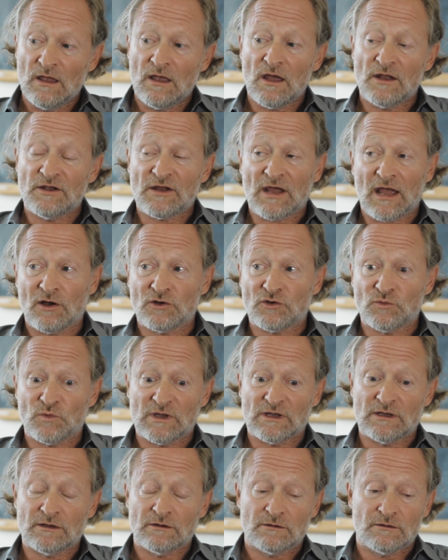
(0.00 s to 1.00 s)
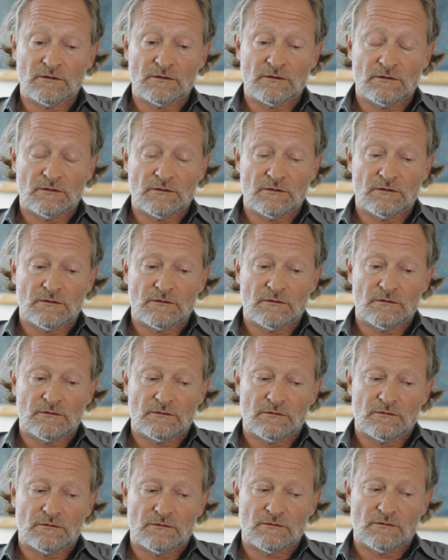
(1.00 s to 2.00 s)
And how do we
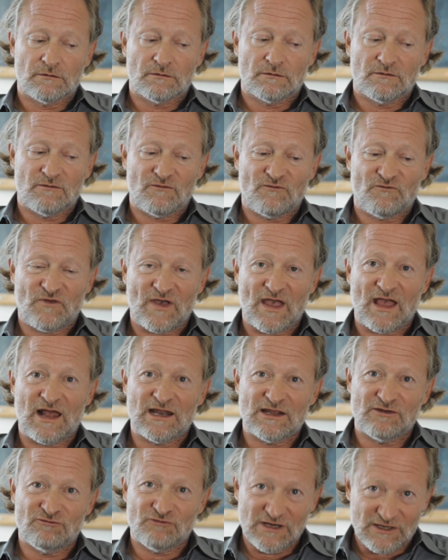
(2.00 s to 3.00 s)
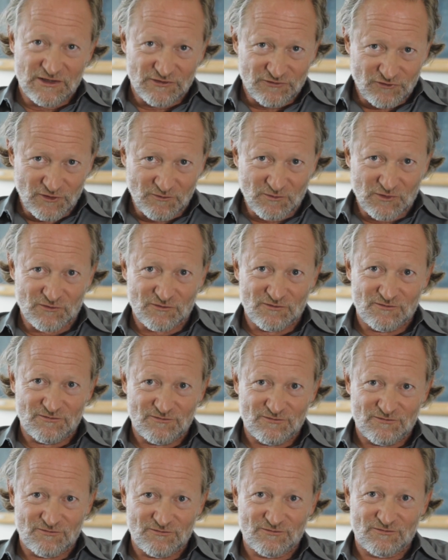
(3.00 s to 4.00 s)
fairly redistribute
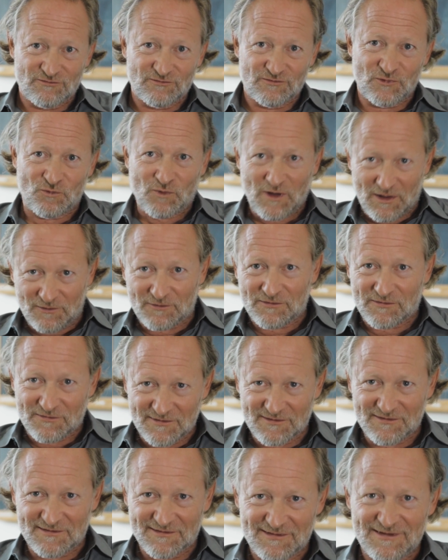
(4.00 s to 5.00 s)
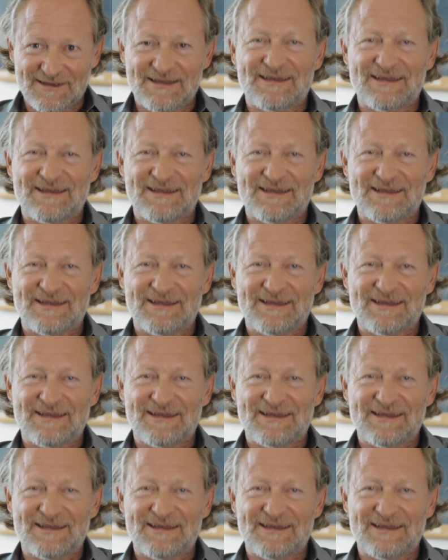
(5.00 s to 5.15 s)
the wealth?